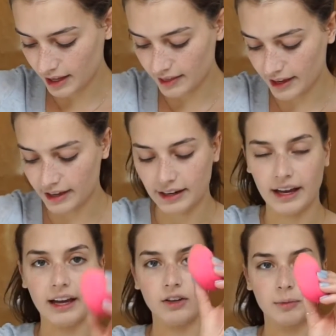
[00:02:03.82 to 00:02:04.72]
And then
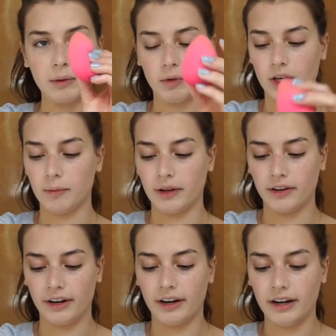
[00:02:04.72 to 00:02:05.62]
I use my beauty
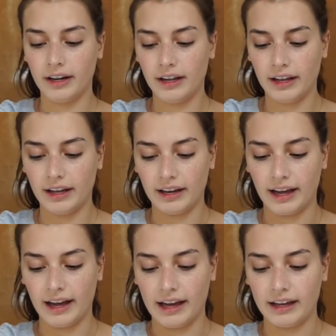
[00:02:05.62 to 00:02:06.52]
blender and
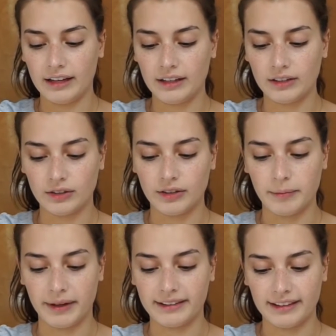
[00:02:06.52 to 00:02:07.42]
I sort
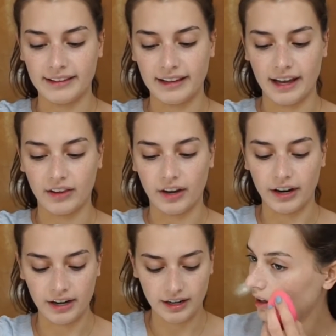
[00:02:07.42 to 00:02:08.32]
of mix it together.